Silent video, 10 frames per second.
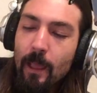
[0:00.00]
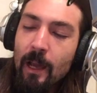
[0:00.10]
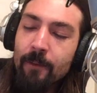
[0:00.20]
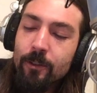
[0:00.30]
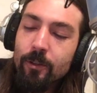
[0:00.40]

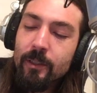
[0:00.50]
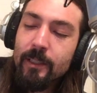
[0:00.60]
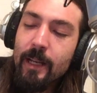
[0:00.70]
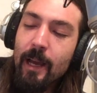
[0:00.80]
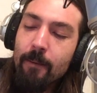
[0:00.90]
After a
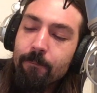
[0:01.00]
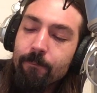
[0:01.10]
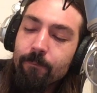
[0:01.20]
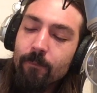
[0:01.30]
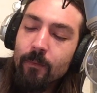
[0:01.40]
snap,
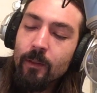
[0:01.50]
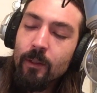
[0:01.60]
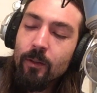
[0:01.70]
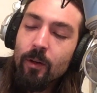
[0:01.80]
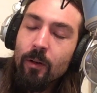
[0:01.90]

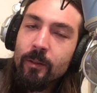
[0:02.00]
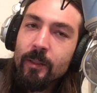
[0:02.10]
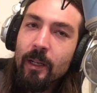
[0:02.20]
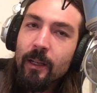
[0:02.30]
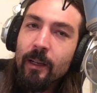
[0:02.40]
you always
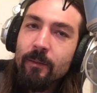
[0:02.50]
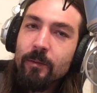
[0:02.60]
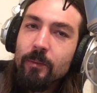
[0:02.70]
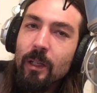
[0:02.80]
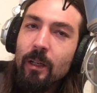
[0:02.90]
gotta have
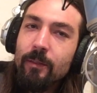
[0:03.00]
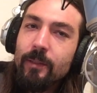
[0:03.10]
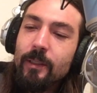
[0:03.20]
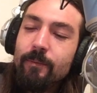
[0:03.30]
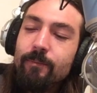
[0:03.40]
some
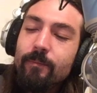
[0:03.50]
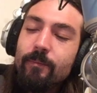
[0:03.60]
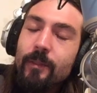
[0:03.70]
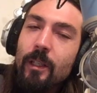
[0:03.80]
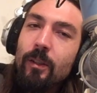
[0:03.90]
coffee.
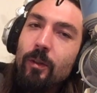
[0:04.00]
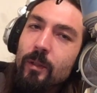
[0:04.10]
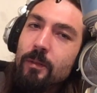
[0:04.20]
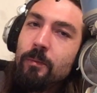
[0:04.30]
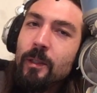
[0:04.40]
Not
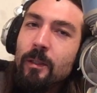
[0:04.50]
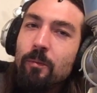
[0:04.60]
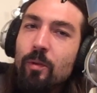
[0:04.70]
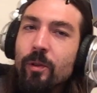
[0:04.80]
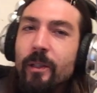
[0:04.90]
always, but in the
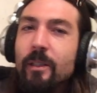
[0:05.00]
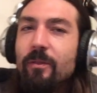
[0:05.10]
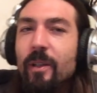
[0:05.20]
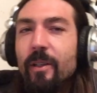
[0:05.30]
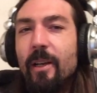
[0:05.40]
morning it's
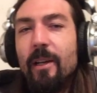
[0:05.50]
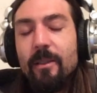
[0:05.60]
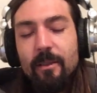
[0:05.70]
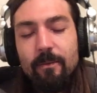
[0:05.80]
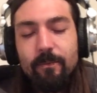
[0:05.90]
very
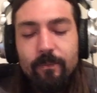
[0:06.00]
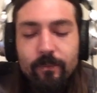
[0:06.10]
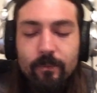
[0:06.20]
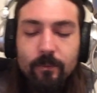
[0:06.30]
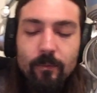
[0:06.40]
nice.
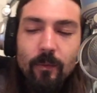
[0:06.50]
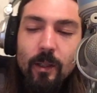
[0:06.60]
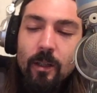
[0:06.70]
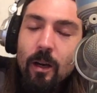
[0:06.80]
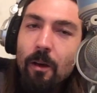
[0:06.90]

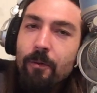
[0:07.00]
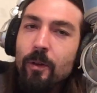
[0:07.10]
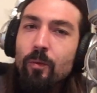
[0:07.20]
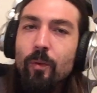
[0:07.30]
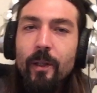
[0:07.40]
Coffee
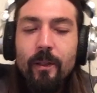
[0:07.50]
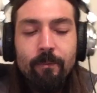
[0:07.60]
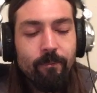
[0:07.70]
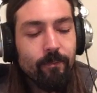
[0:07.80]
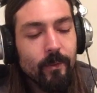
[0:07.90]
and weed.
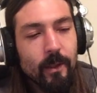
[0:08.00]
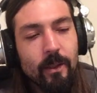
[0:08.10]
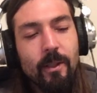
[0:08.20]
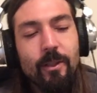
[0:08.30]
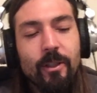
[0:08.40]

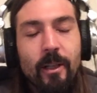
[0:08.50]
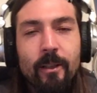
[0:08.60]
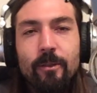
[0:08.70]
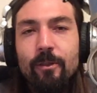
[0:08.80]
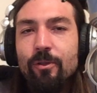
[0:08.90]
Shout
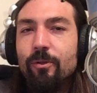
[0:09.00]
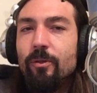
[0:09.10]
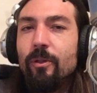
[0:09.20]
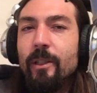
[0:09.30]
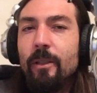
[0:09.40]
out to Drew
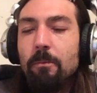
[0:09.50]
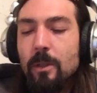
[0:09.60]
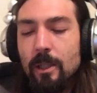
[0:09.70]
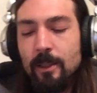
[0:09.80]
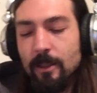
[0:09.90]
Green and
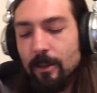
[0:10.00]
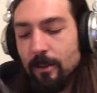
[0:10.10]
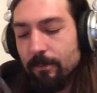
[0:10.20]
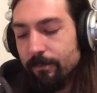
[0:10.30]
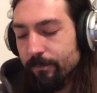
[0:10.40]
Mod
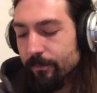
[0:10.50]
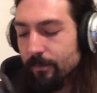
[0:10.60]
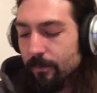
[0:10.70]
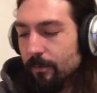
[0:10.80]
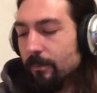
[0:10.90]
Sun.
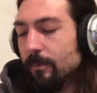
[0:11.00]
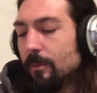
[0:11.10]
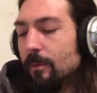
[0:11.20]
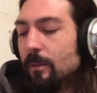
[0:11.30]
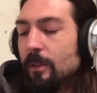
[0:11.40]

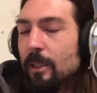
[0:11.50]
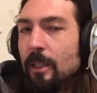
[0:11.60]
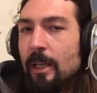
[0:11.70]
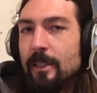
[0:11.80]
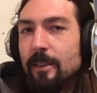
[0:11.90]
It's a
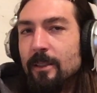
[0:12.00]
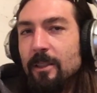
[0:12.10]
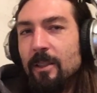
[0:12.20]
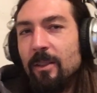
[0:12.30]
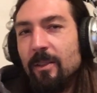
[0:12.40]
classic
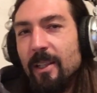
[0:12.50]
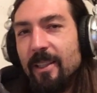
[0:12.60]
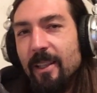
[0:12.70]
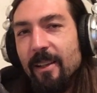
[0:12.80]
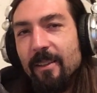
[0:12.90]
song right
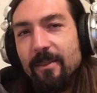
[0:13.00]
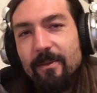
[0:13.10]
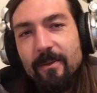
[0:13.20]
there.